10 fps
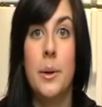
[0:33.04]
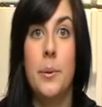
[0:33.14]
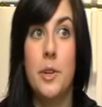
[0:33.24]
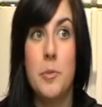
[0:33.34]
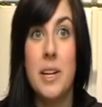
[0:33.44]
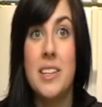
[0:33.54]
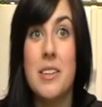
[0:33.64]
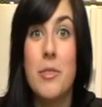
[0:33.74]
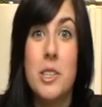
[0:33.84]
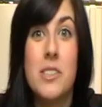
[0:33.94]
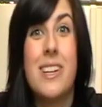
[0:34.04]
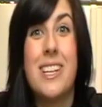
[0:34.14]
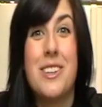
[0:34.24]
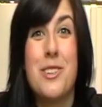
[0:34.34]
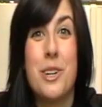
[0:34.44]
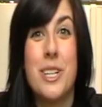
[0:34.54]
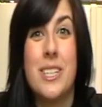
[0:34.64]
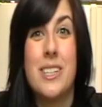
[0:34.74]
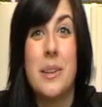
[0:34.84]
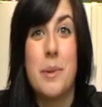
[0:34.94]
which means everyone's really
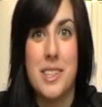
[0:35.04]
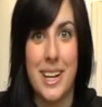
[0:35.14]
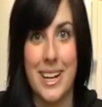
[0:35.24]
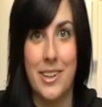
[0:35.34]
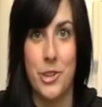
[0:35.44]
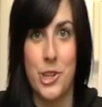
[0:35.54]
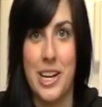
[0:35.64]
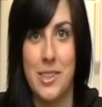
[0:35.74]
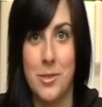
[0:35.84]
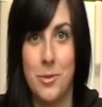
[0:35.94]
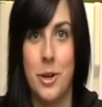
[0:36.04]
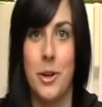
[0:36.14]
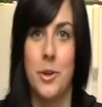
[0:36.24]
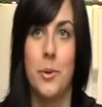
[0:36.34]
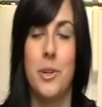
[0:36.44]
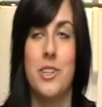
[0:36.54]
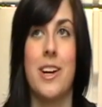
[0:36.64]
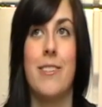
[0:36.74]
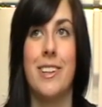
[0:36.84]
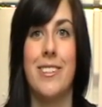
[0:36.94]
stressed, and that means I get extra days off work, which
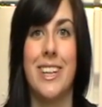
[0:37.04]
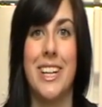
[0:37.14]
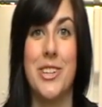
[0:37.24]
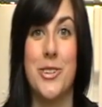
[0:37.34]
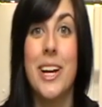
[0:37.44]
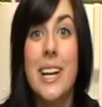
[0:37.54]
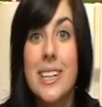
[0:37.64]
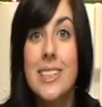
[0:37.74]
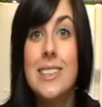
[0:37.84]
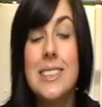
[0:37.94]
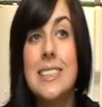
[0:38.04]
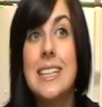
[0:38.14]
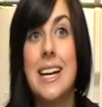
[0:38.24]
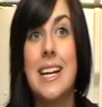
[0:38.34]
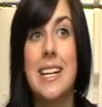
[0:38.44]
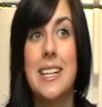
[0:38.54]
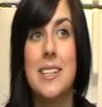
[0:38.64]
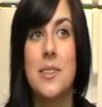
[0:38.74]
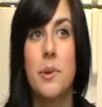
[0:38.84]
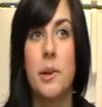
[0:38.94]
I really, really enjoy.
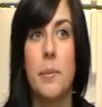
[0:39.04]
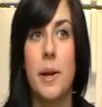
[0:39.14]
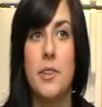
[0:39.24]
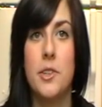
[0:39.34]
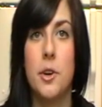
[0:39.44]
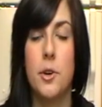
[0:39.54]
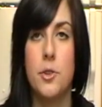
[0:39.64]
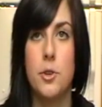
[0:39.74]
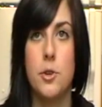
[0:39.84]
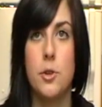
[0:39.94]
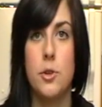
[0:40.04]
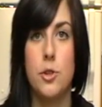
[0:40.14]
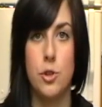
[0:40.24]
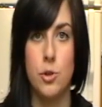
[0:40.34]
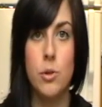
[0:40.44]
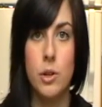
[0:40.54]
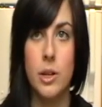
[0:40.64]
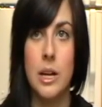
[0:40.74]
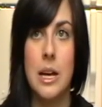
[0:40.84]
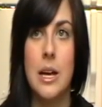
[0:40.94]
And we're about to go to Chinook
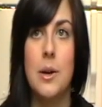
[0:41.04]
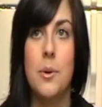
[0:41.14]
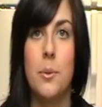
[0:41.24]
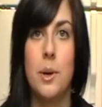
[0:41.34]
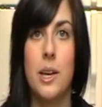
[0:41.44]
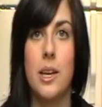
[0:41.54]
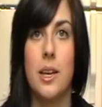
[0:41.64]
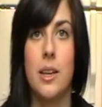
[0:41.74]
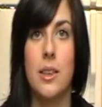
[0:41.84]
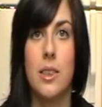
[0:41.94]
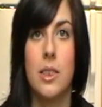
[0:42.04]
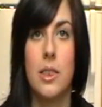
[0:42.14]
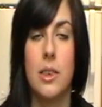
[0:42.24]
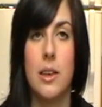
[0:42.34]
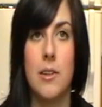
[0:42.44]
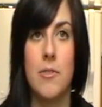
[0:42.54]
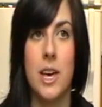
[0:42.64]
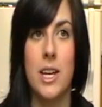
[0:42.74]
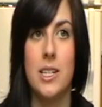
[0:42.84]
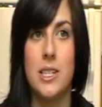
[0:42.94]
with
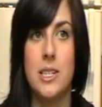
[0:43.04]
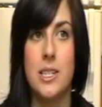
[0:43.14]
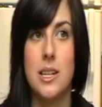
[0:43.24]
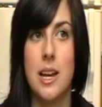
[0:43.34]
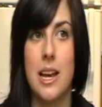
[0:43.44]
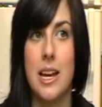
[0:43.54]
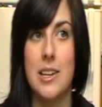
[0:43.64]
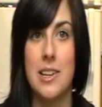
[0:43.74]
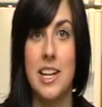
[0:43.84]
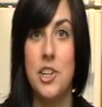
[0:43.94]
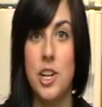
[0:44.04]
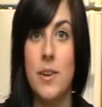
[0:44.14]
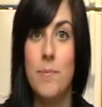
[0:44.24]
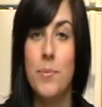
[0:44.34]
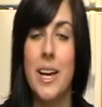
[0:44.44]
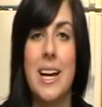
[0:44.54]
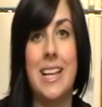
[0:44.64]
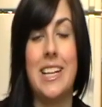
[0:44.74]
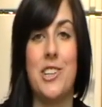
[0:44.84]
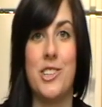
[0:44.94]
Yvette and Alicia.
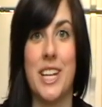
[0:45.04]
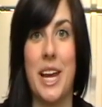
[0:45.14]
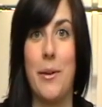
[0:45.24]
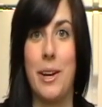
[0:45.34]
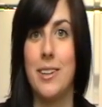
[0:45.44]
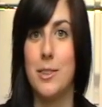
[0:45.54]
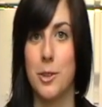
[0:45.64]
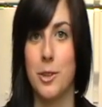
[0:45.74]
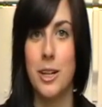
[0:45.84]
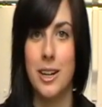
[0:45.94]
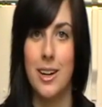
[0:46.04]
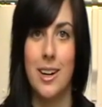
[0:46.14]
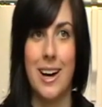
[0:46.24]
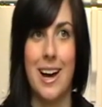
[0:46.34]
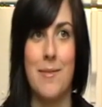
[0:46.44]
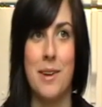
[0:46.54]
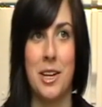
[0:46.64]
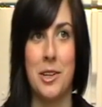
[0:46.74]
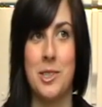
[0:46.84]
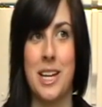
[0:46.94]
Alicia's a Kiwi, so I make
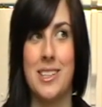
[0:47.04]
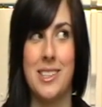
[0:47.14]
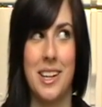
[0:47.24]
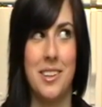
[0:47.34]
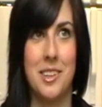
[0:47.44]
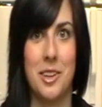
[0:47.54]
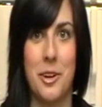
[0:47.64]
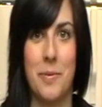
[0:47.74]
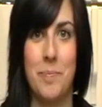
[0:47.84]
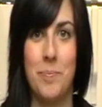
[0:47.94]
her say six a lot.